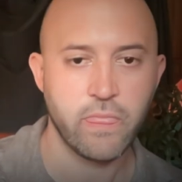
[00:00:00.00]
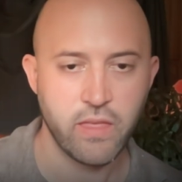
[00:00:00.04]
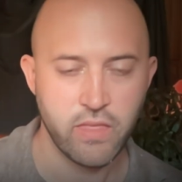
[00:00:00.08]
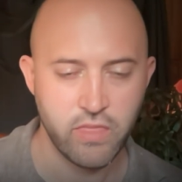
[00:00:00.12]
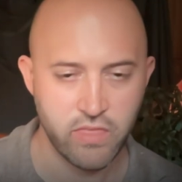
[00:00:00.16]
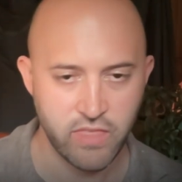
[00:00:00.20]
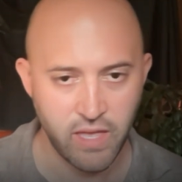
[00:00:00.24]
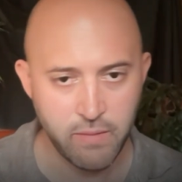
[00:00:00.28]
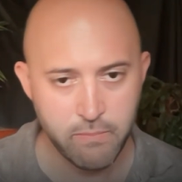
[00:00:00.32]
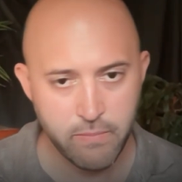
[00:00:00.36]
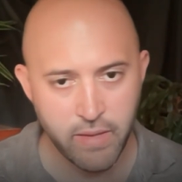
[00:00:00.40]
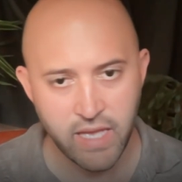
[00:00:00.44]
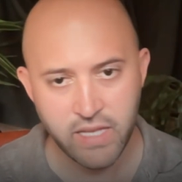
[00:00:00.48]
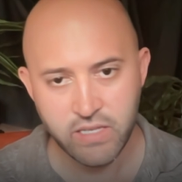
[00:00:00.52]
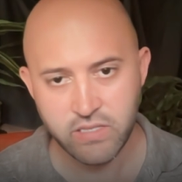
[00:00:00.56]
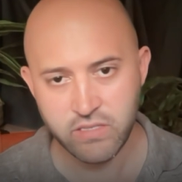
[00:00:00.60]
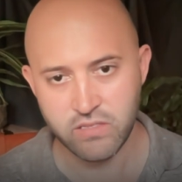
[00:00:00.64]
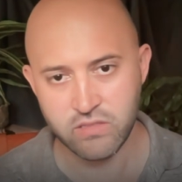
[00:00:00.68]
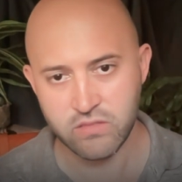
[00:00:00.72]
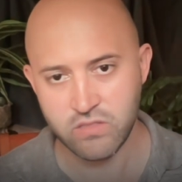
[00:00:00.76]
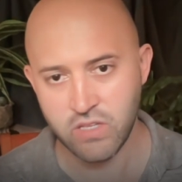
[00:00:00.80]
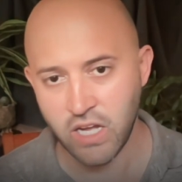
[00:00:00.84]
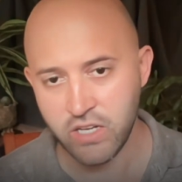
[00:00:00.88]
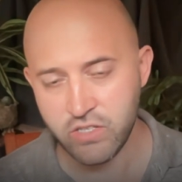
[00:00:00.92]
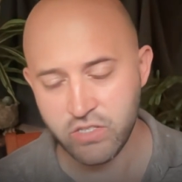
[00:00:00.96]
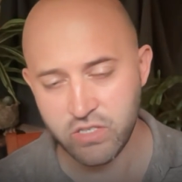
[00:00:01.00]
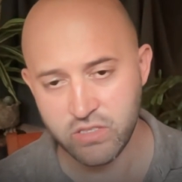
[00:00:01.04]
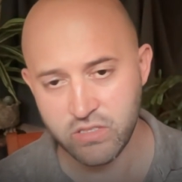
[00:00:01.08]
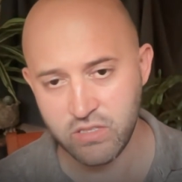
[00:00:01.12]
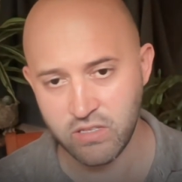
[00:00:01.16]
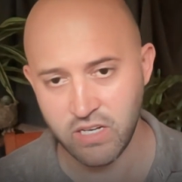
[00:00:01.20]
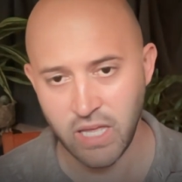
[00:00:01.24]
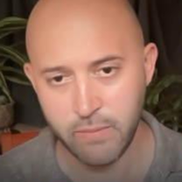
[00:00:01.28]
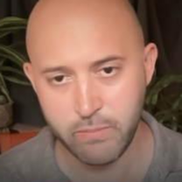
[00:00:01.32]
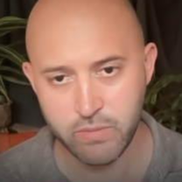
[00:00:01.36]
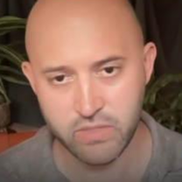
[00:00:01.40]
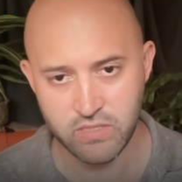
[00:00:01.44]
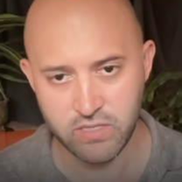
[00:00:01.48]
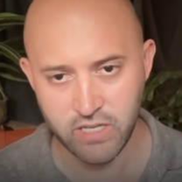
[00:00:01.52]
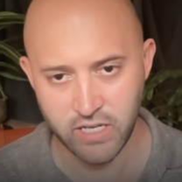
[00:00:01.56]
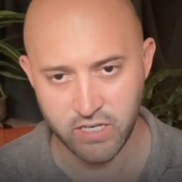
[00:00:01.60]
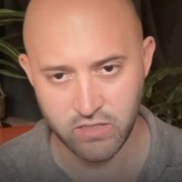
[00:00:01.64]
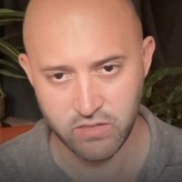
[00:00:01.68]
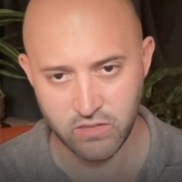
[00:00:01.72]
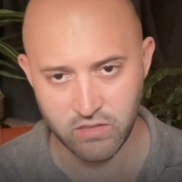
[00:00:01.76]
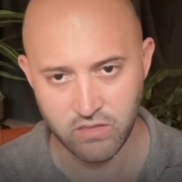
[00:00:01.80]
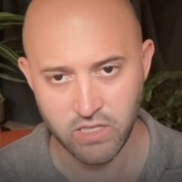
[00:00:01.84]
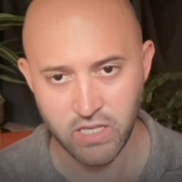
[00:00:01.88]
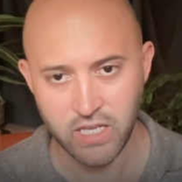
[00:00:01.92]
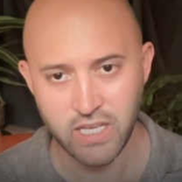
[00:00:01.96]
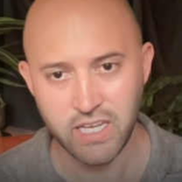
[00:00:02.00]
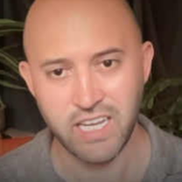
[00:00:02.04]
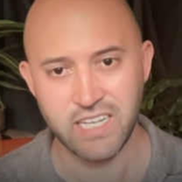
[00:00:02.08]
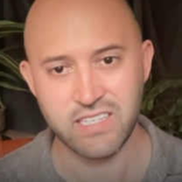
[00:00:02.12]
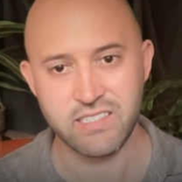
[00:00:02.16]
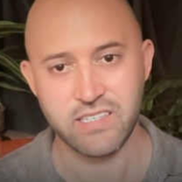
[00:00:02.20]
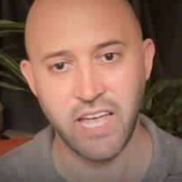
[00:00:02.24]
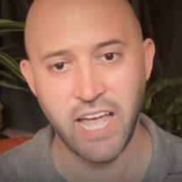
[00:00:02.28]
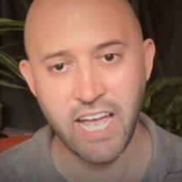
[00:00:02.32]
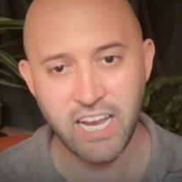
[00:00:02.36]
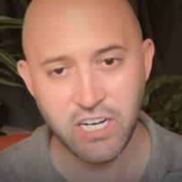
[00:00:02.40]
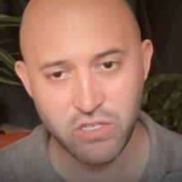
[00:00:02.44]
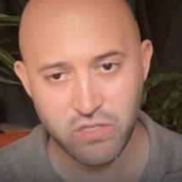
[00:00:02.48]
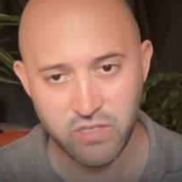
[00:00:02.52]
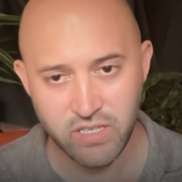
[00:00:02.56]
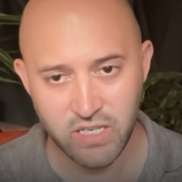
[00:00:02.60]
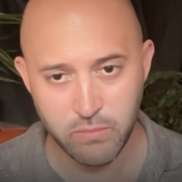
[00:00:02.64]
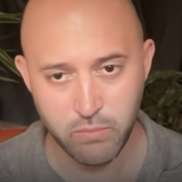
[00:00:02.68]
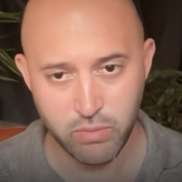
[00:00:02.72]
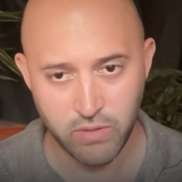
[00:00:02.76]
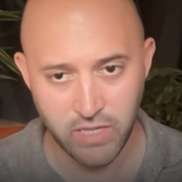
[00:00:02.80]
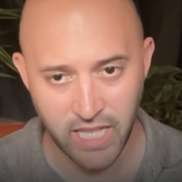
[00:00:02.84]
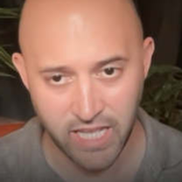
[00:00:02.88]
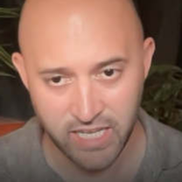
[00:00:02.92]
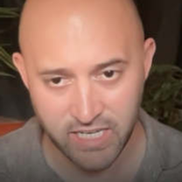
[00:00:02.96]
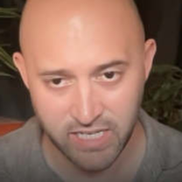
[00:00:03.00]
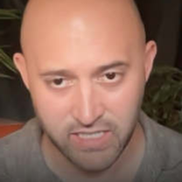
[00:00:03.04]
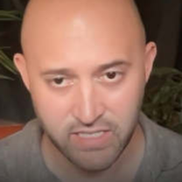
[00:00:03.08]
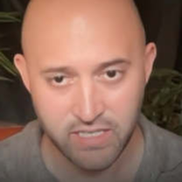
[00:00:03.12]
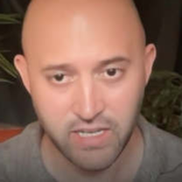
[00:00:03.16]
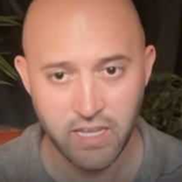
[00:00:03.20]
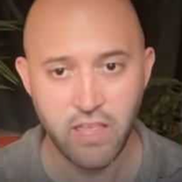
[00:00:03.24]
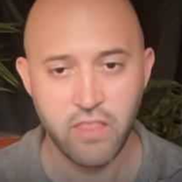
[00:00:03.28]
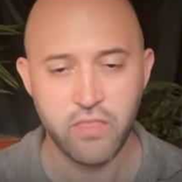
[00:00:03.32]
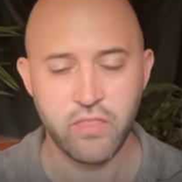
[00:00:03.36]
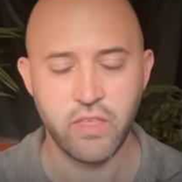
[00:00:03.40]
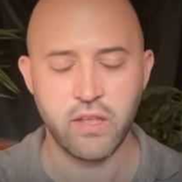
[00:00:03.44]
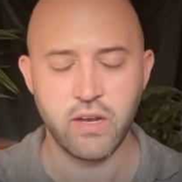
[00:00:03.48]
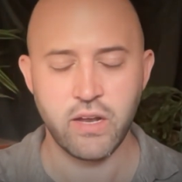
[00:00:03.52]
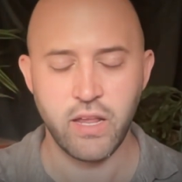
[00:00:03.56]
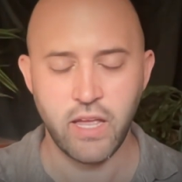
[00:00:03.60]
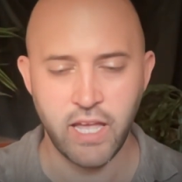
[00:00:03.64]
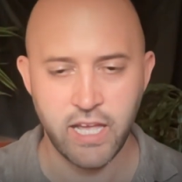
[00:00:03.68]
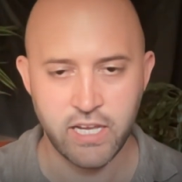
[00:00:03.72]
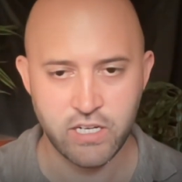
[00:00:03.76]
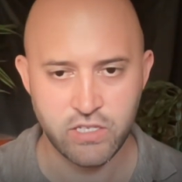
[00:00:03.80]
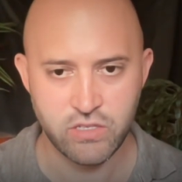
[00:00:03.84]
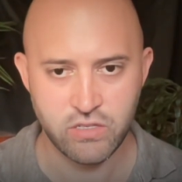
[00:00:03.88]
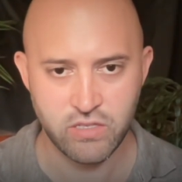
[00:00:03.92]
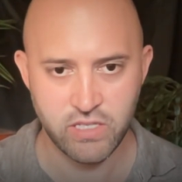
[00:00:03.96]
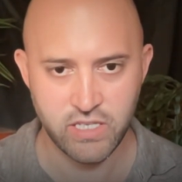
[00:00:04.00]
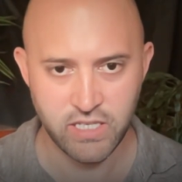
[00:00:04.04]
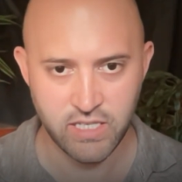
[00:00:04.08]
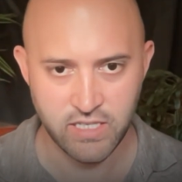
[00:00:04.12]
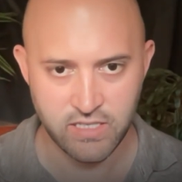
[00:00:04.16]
That mass is not just an epicycle, it's actually a planet that actually